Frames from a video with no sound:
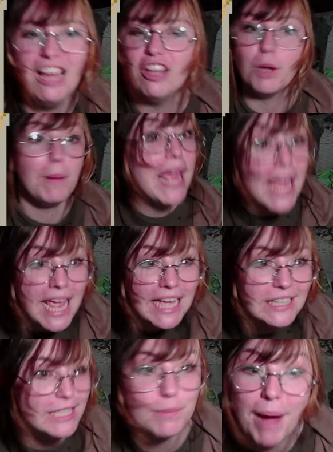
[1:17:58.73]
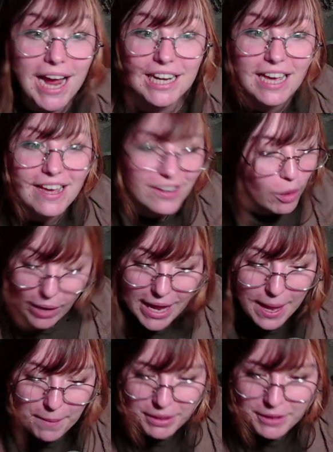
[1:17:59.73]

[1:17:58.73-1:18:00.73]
The pig, the spider, the web.